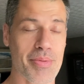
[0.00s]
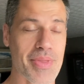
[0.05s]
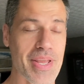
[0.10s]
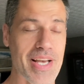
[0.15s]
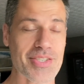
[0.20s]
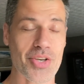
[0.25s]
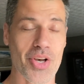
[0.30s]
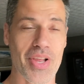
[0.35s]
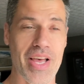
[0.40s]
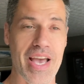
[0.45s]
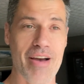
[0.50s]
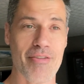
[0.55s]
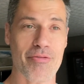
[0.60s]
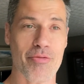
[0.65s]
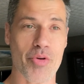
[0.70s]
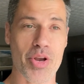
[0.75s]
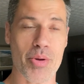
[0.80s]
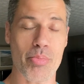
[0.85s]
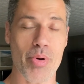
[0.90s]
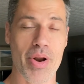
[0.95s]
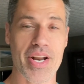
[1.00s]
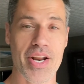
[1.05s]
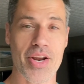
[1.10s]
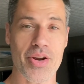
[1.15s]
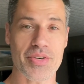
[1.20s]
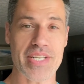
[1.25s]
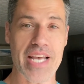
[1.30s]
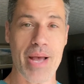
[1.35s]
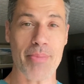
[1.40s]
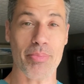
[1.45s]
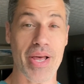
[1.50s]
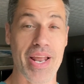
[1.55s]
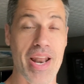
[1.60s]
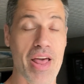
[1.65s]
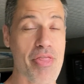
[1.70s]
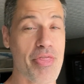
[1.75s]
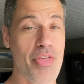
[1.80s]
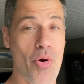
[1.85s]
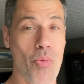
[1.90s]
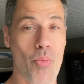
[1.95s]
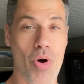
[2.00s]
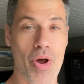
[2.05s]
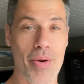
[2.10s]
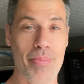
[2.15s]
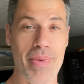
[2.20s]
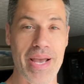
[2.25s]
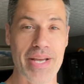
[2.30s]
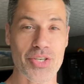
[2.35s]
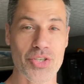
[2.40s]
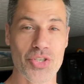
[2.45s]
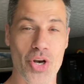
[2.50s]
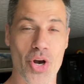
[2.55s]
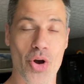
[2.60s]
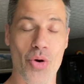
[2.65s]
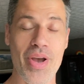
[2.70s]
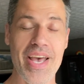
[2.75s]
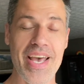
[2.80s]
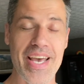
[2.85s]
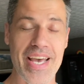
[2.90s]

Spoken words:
That's all I have for you. Brendan here, Dad Planet, the one-man show.